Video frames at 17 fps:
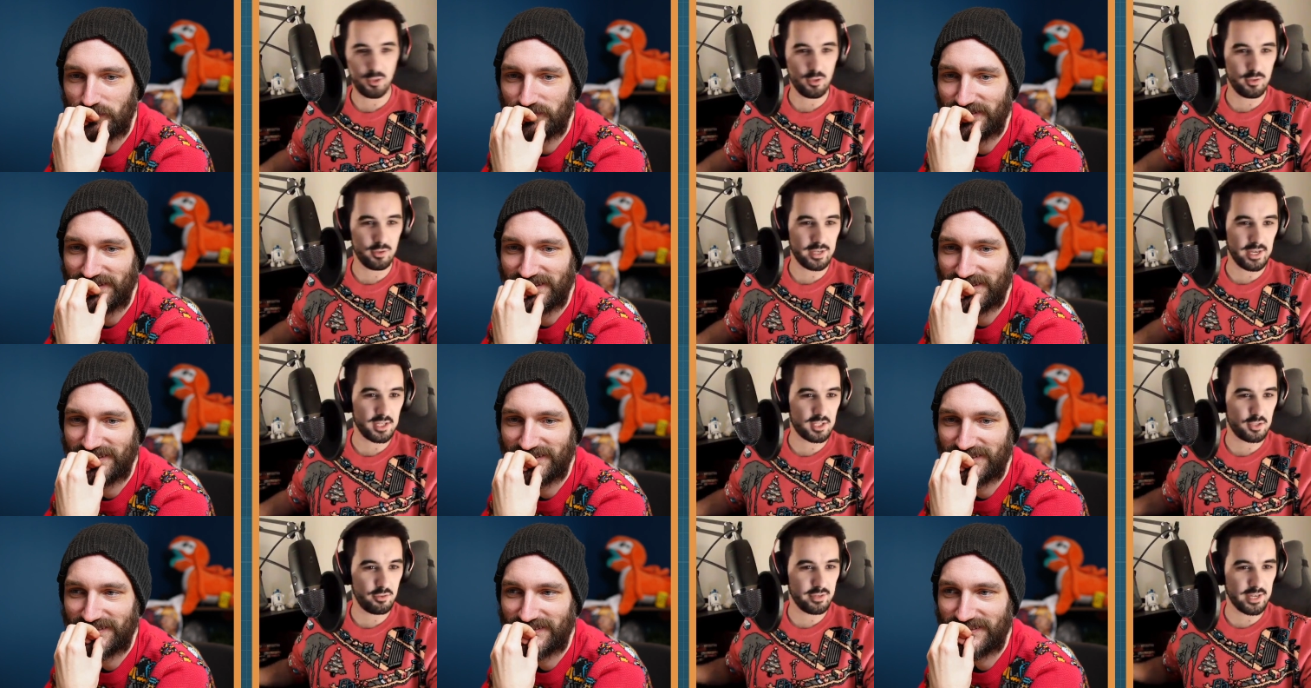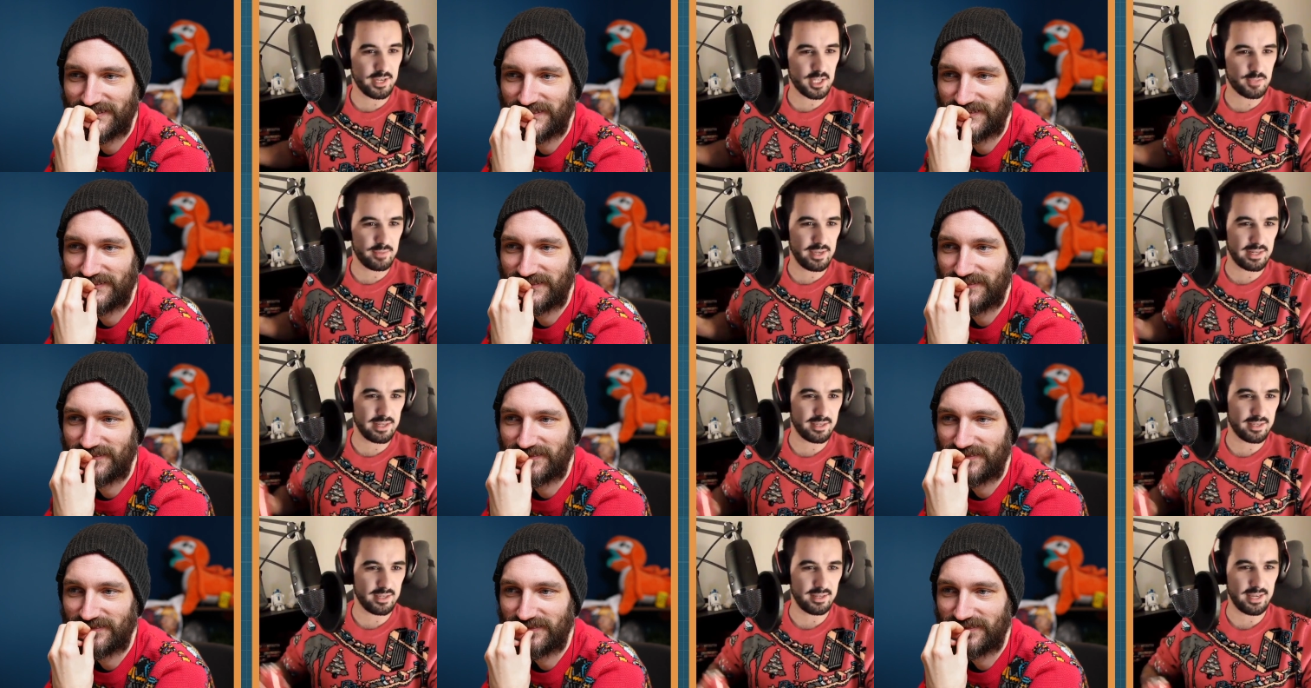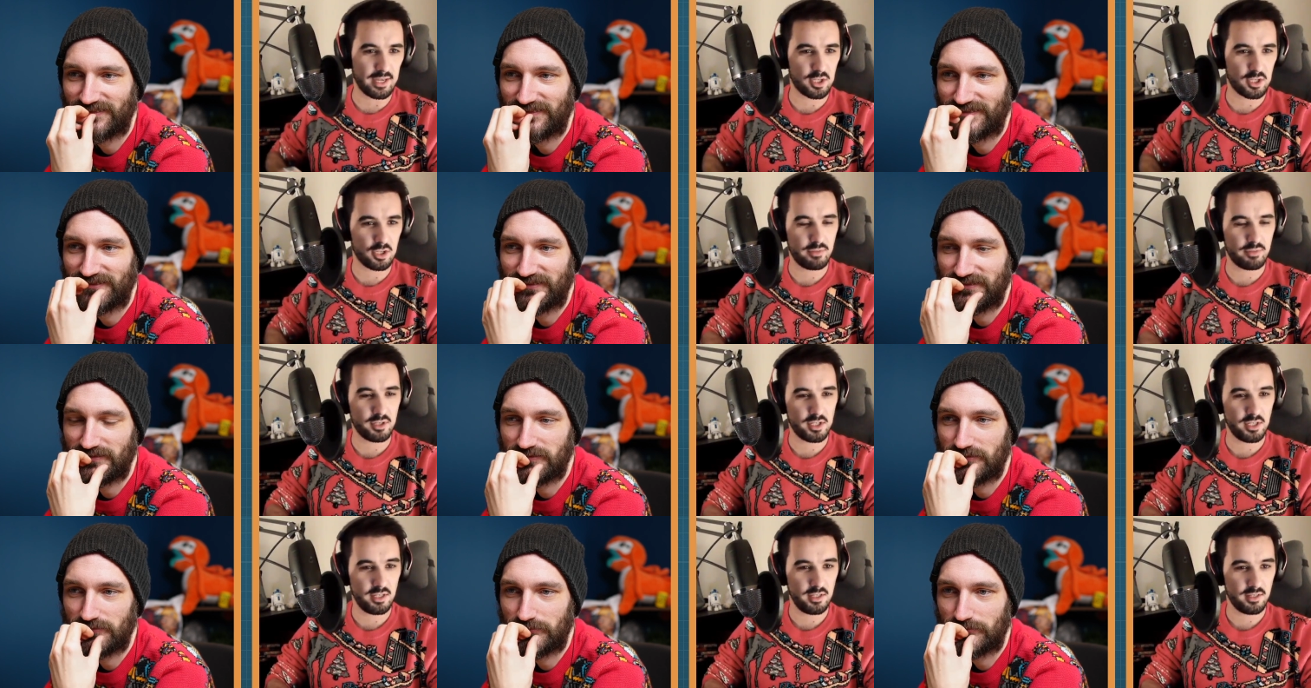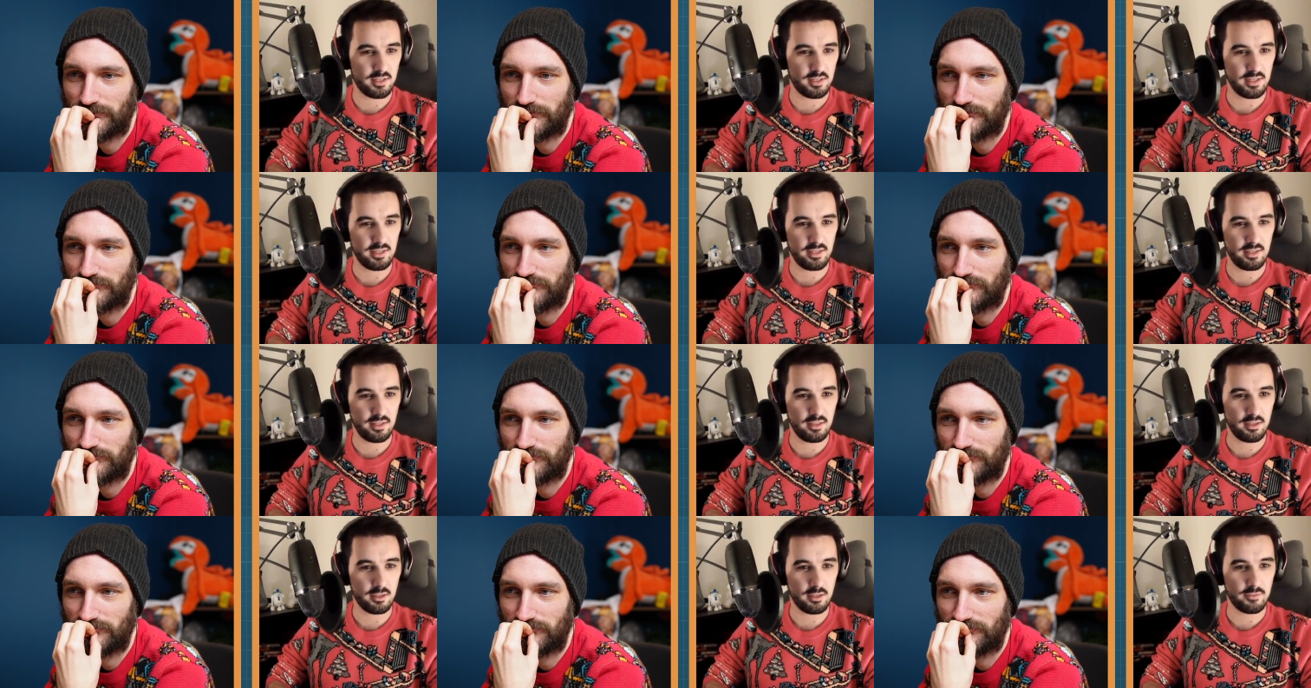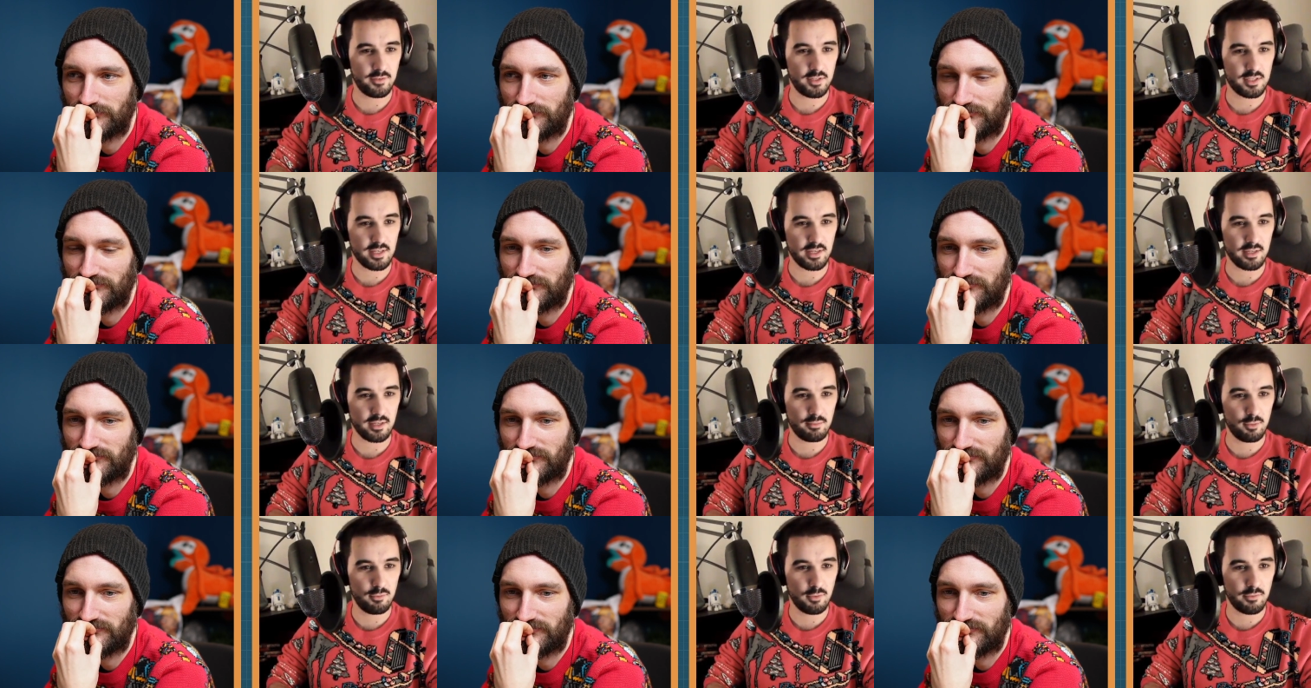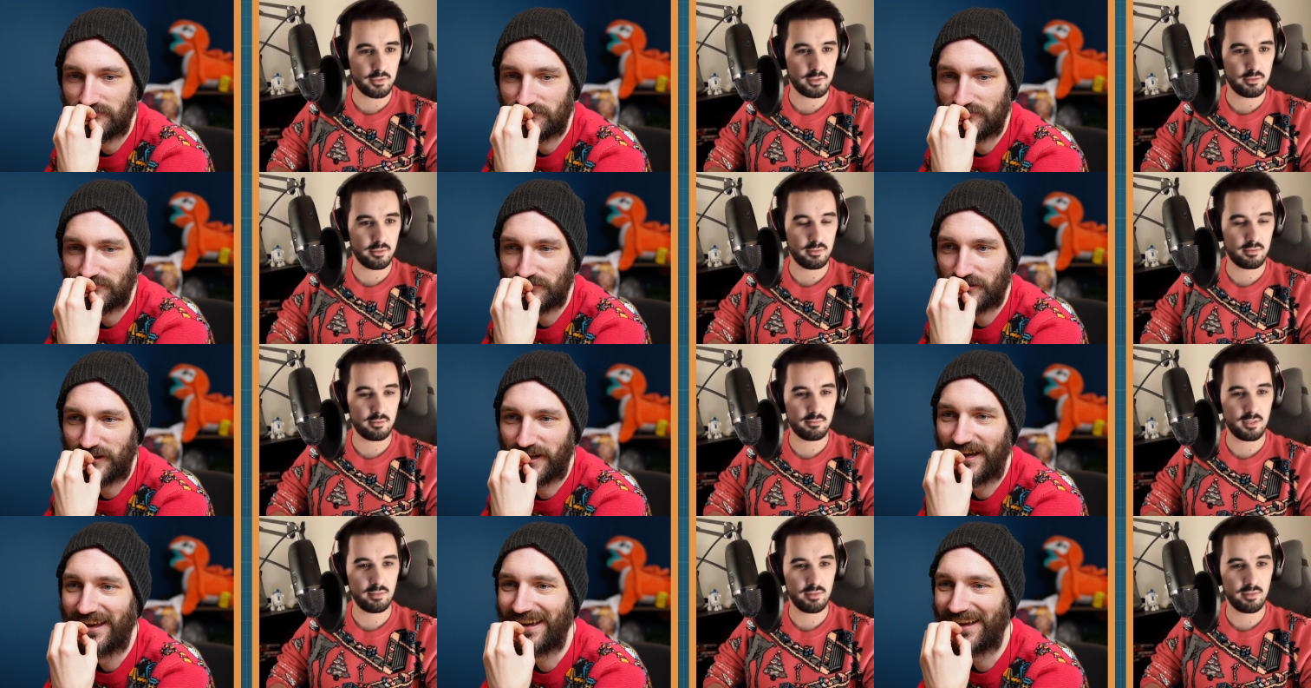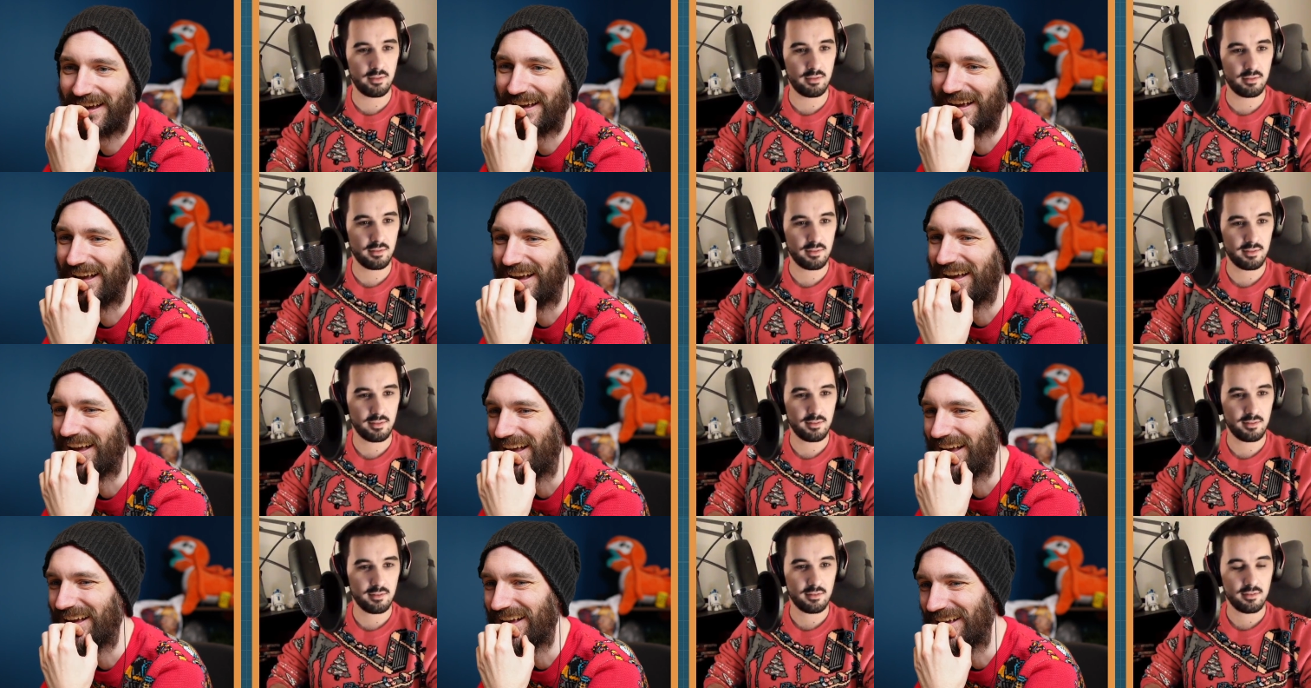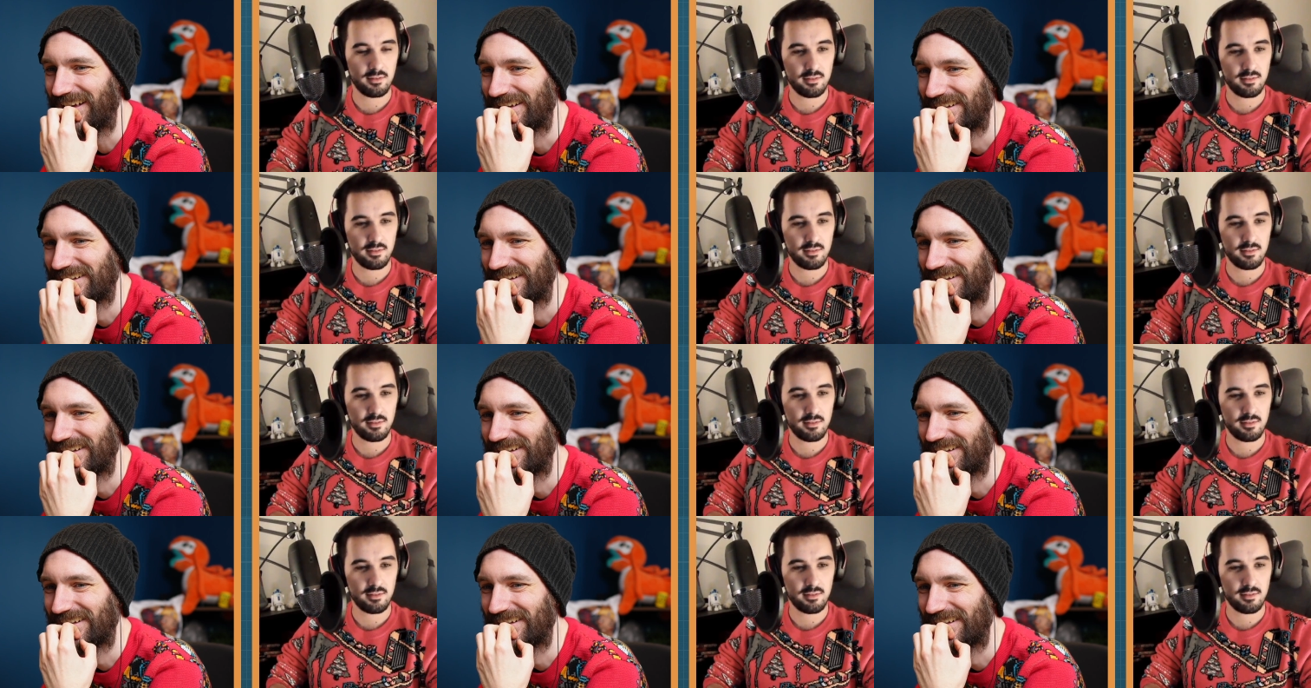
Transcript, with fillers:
Speaker 1: um, do you guys do you guys make like an action RPG uh, in the office that I can move over to?